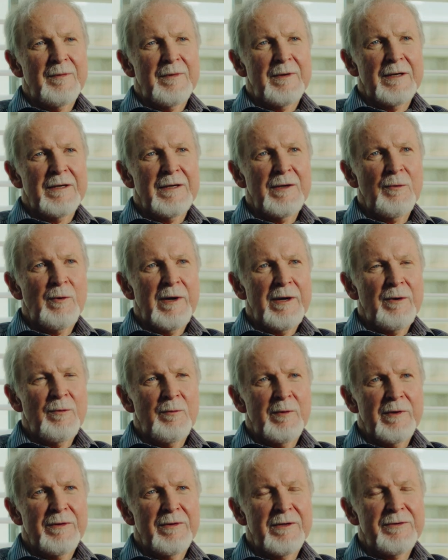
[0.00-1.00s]
Anyway,
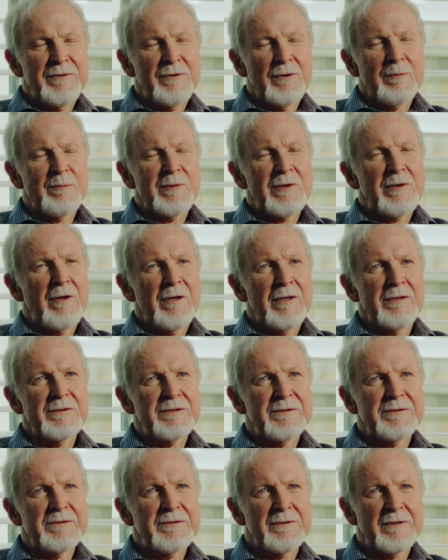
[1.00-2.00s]
when the
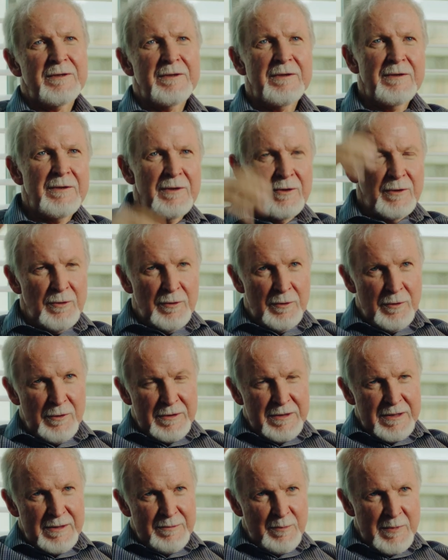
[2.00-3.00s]
dermatologist
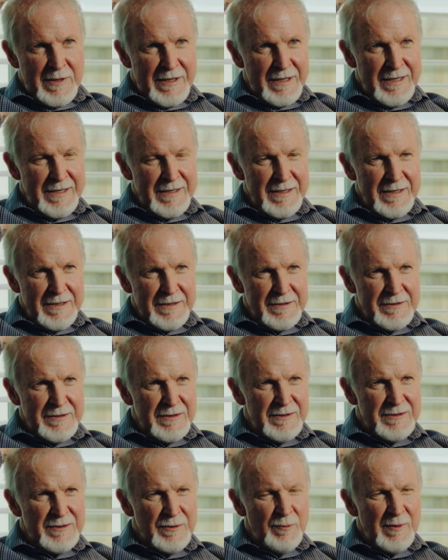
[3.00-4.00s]
looked at my head,
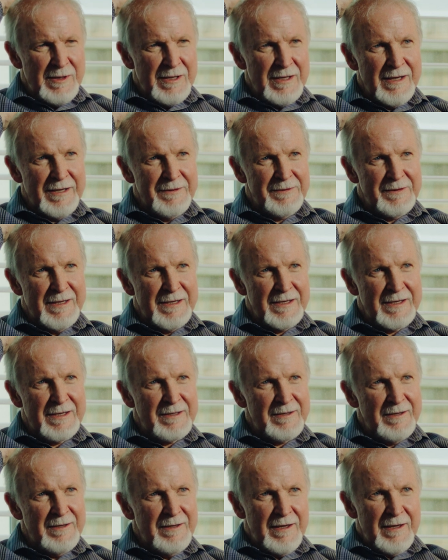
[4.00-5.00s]
she said, well, I think
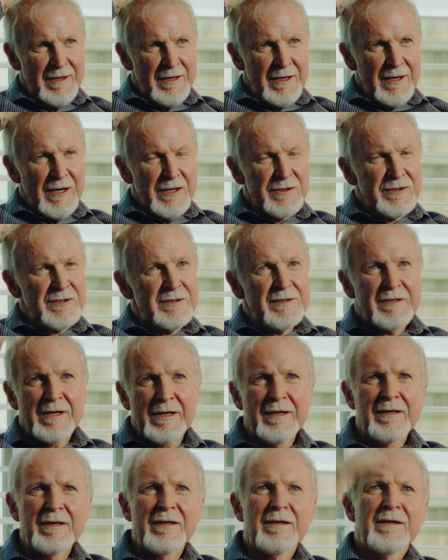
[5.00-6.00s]
I should
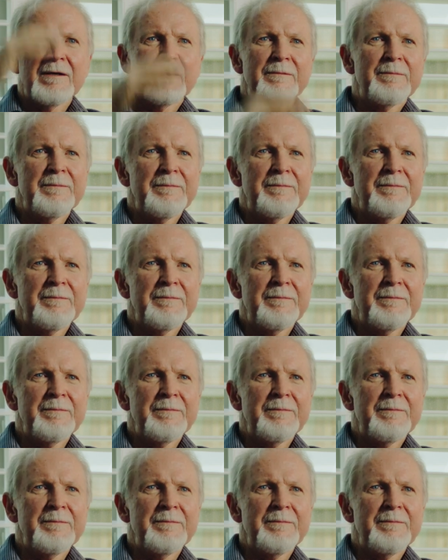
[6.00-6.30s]
take a